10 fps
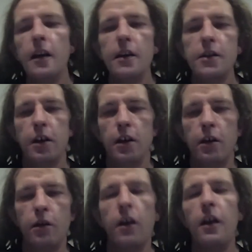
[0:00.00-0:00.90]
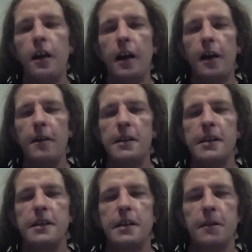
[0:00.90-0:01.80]
So I think this
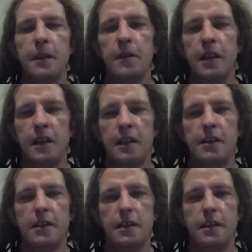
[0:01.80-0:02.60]
is something that